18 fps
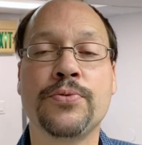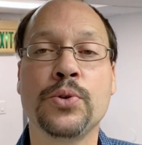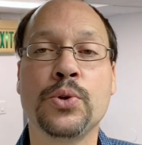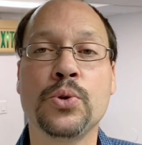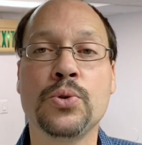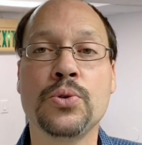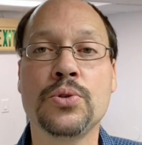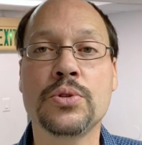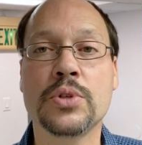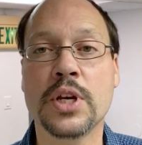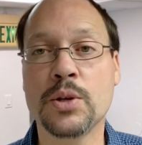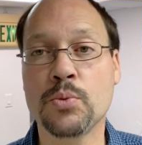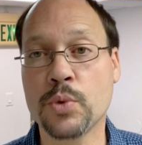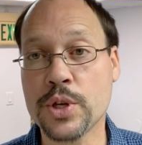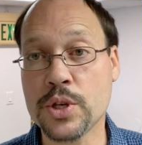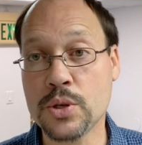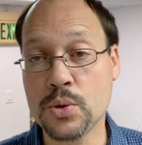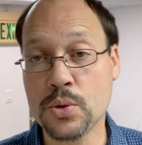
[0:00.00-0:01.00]
foods and
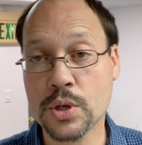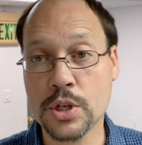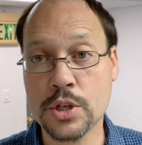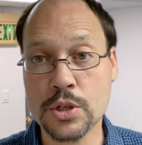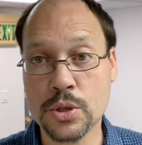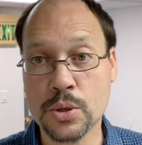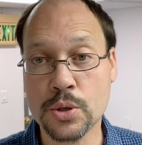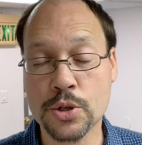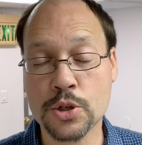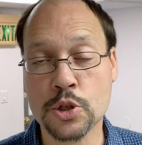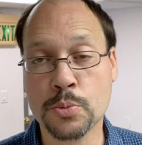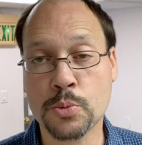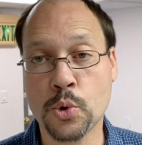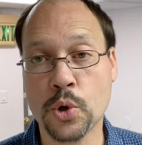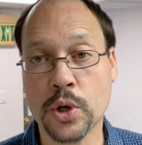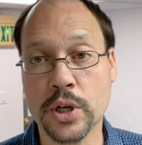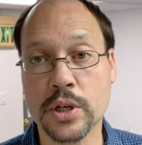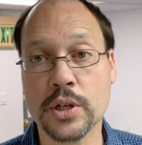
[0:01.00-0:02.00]
what you can do to
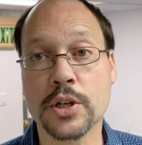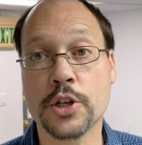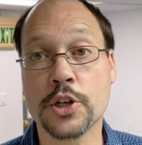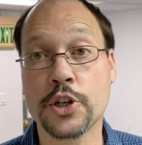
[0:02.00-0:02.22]
support